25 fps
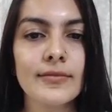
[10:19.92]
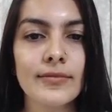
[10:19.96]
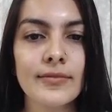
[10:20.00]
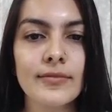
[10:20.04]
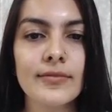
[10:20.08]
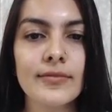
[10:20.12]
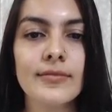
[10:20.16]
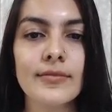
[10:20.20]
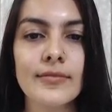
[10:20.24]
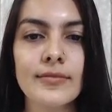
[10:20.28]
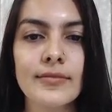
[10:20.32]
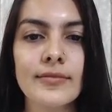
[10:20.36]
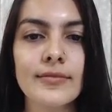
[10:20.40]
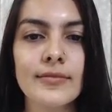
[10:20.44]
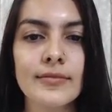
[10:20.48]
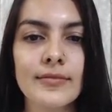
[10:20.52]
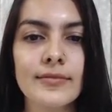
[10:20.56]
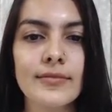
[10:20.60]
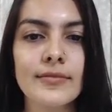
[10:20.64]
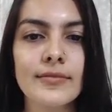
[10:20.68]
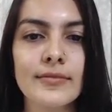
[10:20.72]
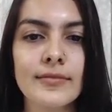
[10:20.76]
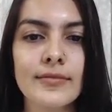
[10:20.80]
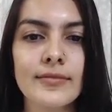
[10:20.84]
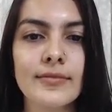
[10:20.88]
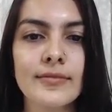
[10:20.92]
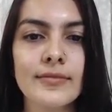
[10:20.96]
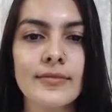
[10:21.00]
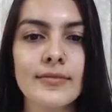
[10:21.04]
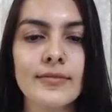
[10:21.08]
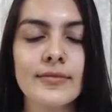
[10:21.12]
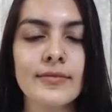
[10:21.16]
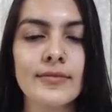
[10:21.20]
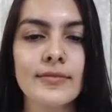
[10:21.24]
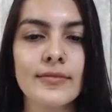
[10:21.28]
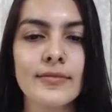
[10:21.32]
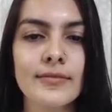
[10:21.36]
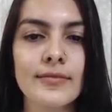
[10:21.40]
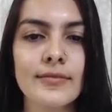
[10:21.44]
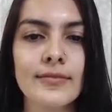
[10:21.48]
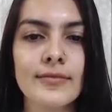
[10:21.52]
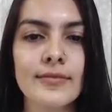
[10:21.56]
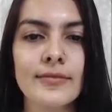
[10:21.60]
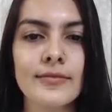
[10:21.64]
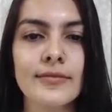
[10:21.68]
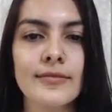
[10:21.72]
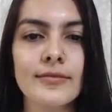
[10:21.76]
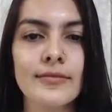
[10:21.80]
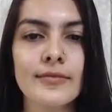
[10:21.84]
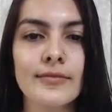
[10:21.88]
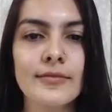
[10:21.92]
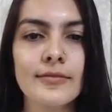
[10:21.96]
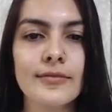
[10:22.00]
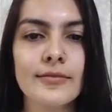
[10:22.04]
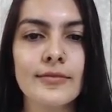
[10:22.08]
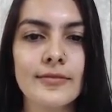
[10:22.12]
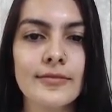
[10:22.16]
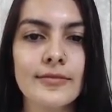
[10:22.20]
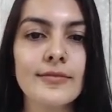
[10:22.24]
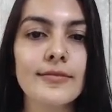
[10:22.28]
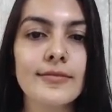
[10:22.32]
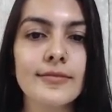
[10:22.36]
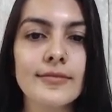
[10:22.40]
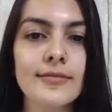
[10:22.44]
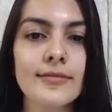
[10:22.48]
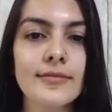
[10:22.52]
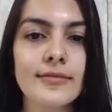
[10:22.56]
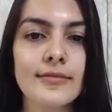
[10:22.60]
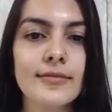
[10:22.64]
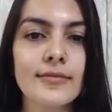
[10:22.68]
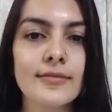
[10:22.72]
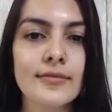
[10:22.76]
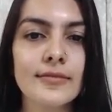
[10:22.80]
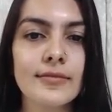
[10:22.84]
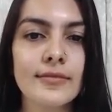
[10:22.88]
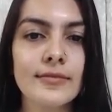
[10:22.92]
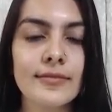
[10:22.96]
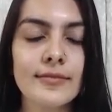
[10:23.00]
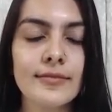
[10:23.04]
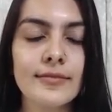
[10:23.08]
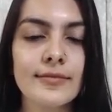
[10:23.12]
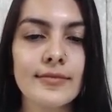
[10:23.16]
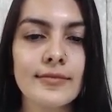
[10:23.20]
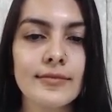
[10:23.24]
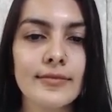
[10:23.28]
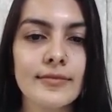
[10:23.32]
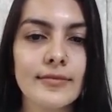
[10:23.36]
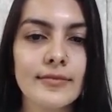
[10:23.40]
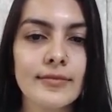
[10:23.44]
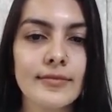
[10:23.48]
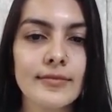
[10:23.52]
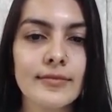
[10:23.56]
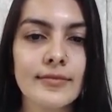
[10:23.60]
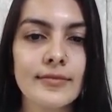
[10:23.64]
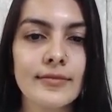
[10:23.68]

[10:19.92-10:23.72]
(not speaking)